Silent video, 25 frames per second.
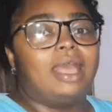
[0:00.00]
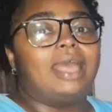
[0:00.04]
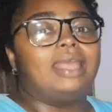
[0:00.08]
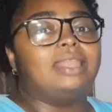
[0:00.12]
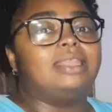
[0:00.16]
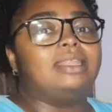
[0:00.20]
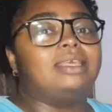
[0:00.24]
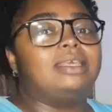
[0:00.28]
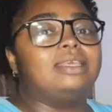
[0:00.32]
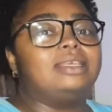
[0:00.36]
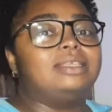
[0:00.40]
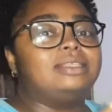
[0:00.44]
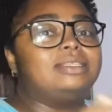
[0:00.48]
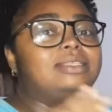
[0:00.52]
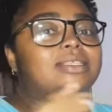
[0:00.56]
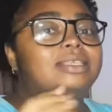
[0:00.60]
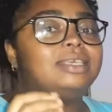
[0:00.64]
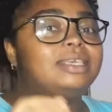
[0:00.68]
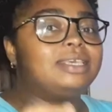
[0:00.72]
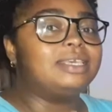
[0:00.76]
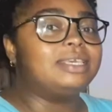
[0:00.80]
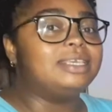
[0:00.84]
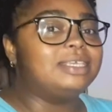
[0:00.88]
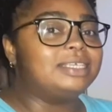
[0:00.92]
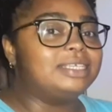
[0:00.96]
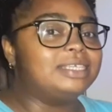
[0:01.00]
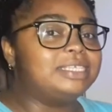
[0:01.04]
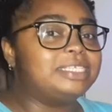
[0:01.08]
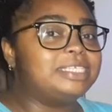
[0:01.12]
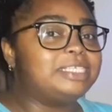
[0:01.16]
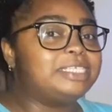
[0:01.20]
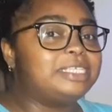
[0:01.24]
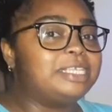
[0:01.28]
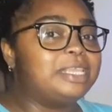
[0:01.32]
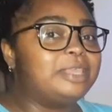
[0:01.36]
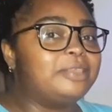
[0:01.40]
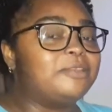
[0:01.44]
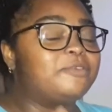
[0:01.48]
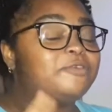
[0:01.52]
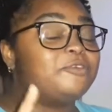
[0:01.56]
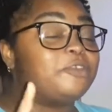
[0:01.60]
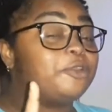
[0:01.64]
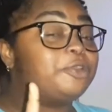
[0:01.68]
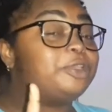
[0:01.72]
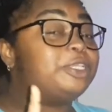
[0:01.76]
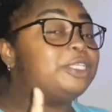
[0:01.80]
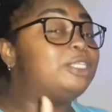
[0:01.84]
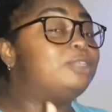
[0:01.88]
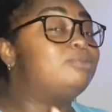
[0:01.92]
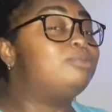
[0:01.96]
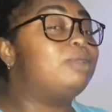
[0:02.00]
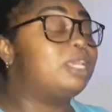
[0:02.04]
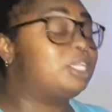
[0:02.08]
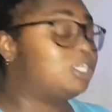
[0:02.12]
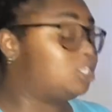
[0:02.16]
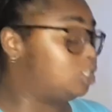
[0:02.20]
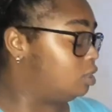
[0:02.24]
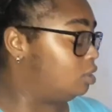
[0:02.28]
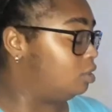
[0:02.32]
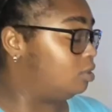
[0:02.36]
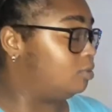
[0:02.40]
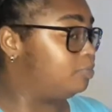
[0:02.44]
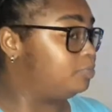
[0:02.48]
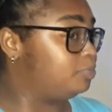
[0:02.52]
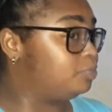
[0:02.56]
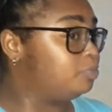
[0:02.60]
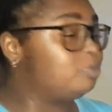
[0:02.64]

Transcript: and it is very special.